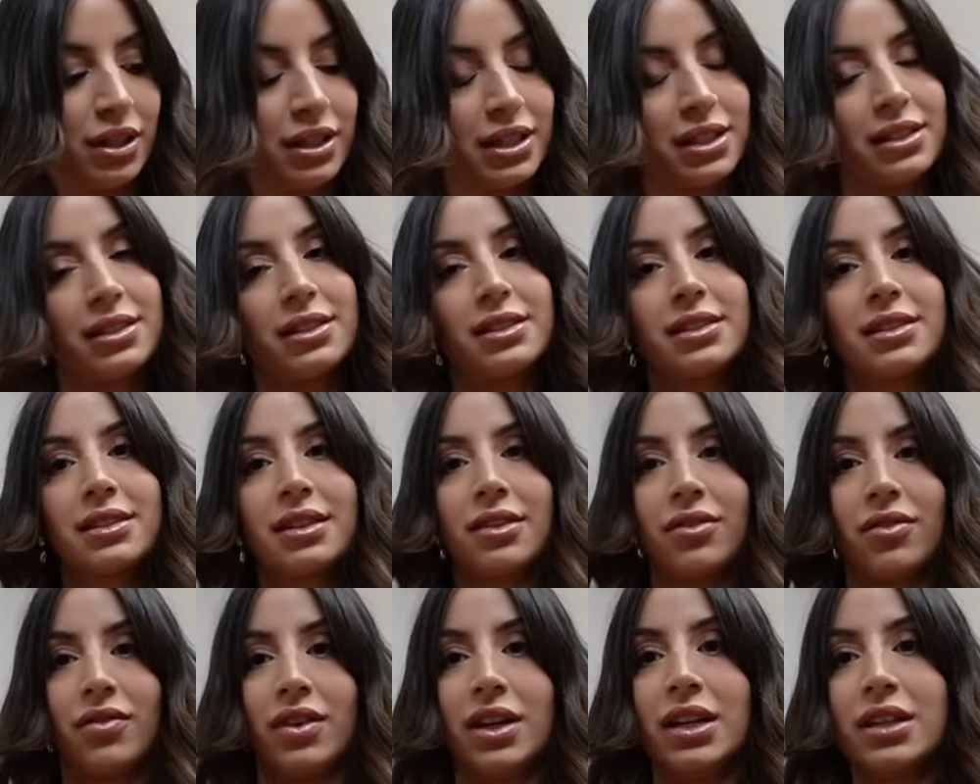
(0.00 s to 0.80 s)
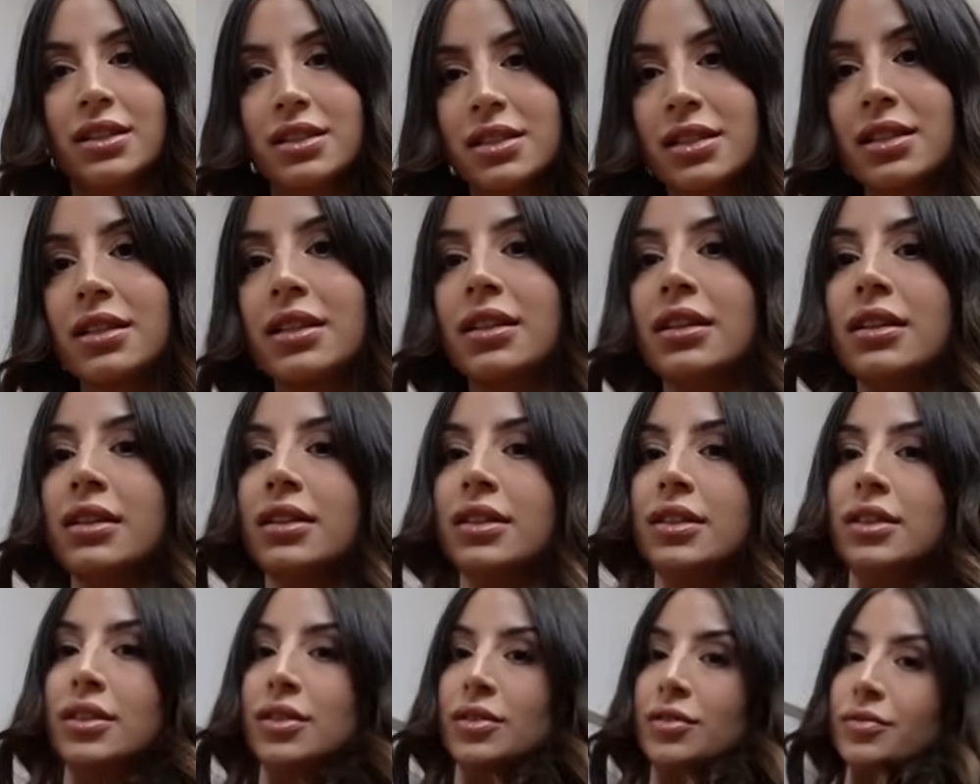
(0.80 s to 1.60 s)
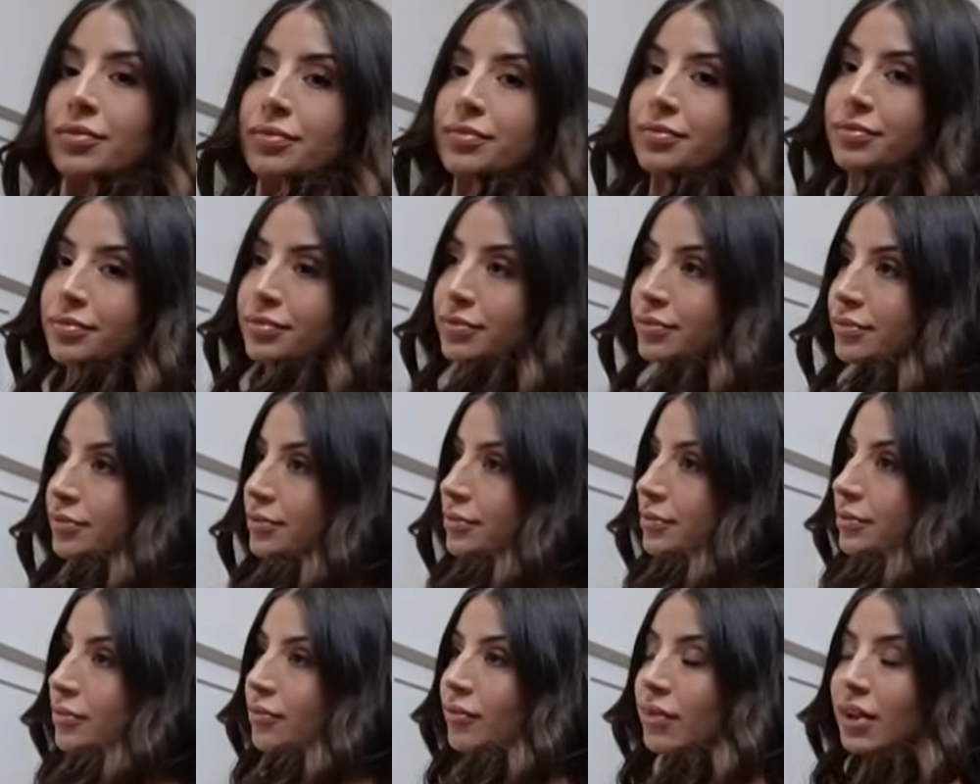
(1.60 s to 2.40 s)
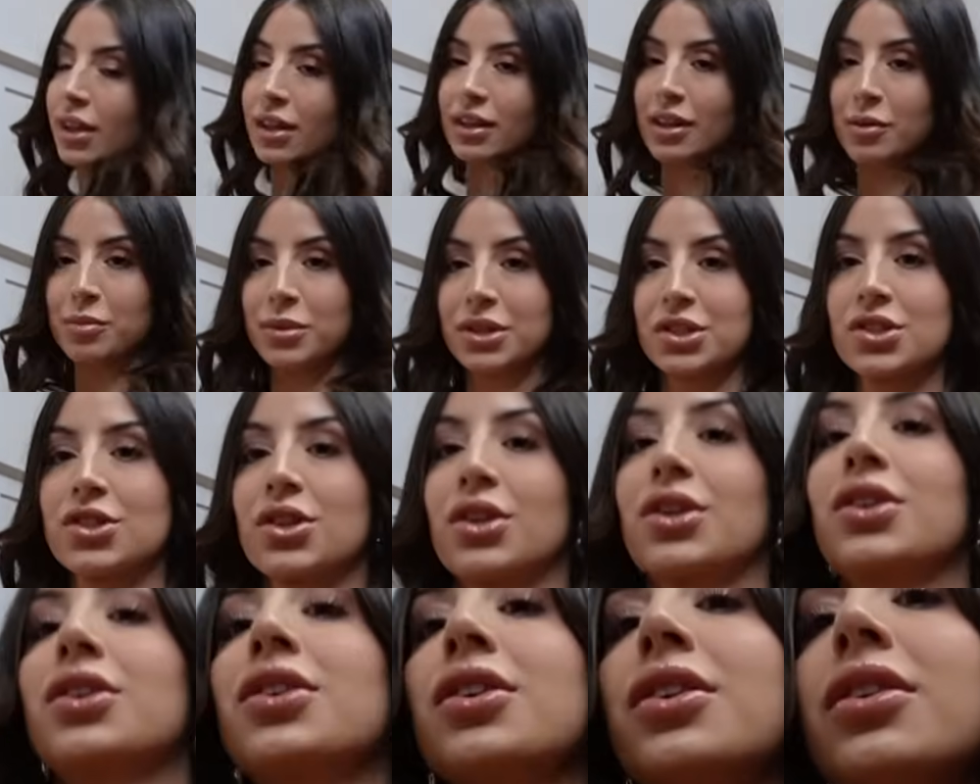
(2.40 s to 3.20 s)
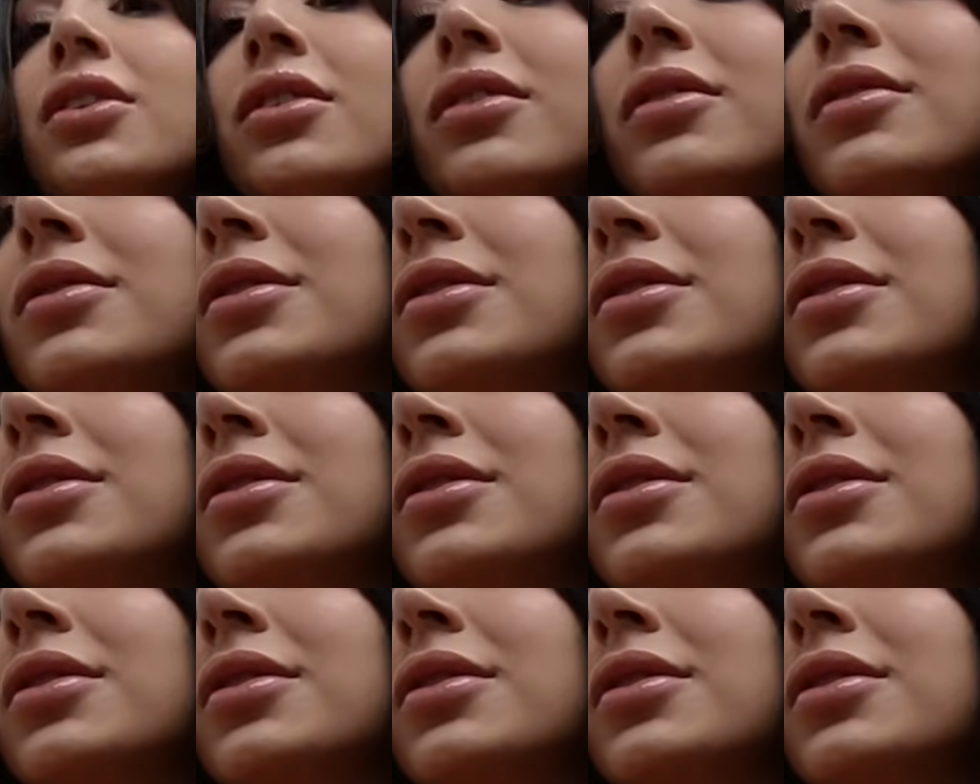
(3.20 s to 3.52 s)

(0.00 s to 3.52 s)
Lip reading: This is the fit. Let me show you.